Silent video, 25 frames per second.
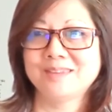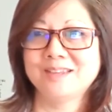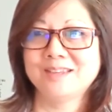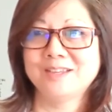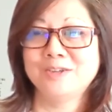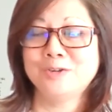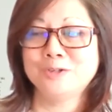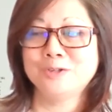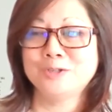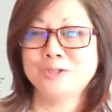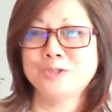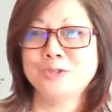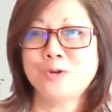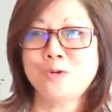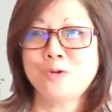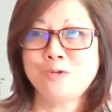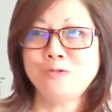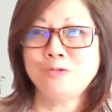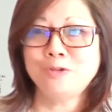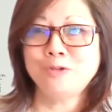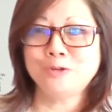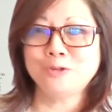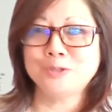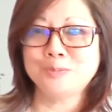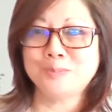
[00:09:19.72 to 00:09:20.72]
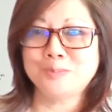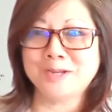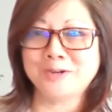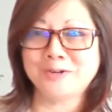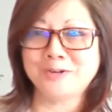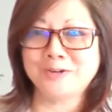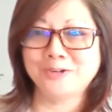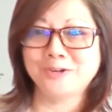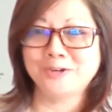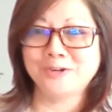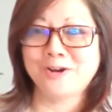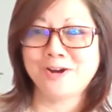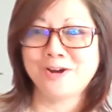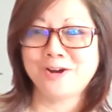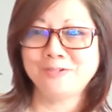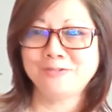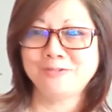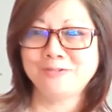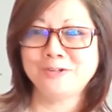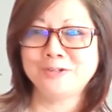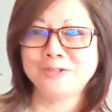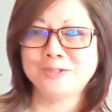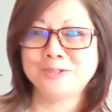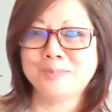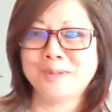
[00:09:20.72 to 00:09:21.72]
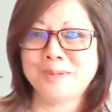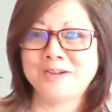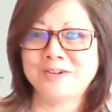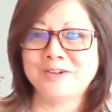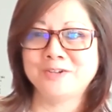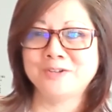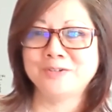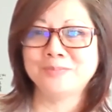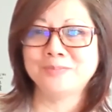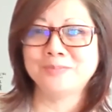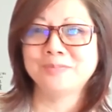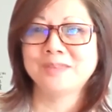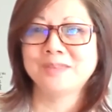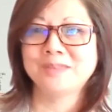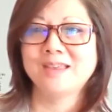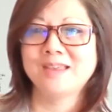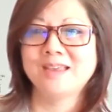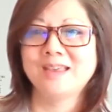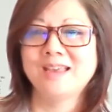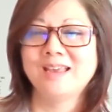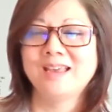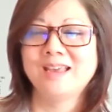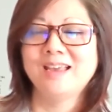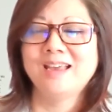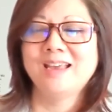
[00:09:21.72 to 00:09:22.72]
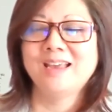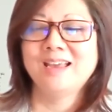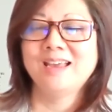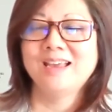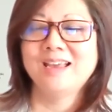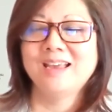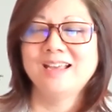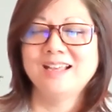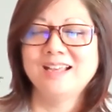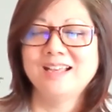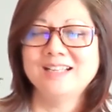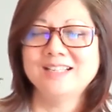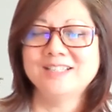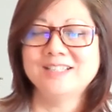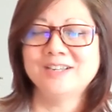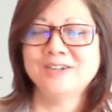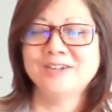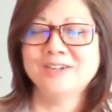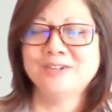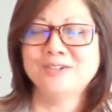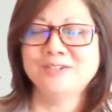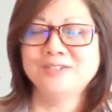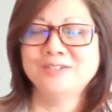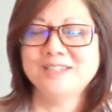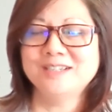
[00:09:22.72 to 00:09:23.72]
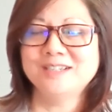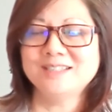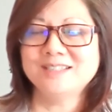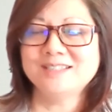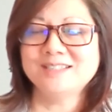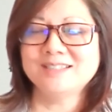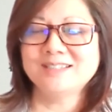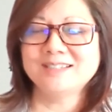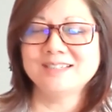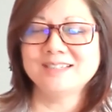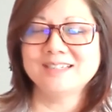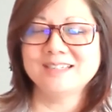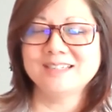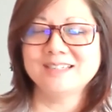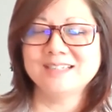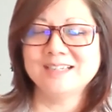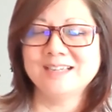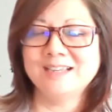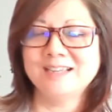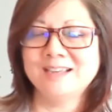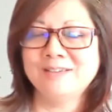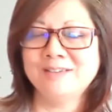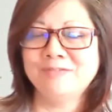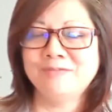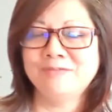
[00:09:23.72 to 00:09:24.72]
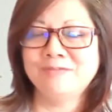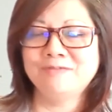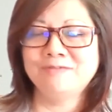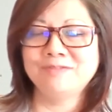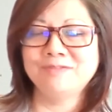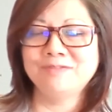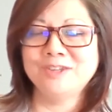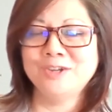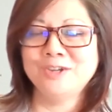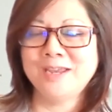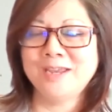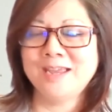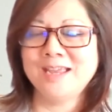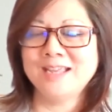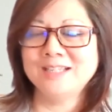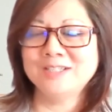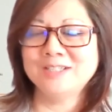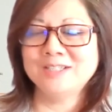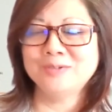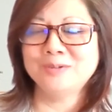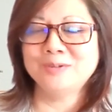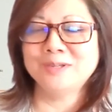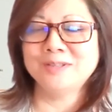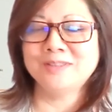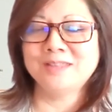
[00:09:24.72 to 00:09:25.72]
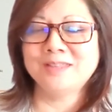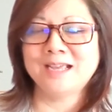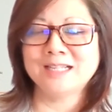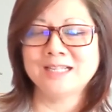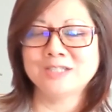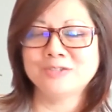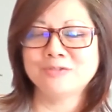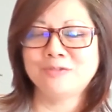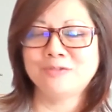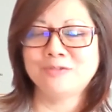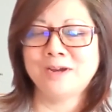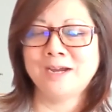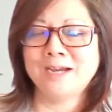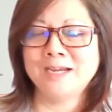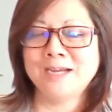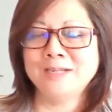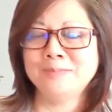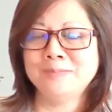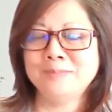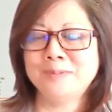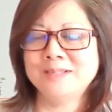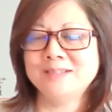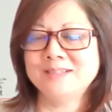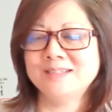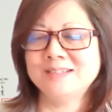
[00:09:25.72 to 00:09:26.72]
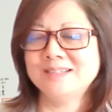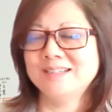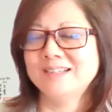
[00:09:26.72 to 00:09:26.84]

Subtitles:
Your soul feels better. Your heart feels better. So just, if you can't do it, that's fine, but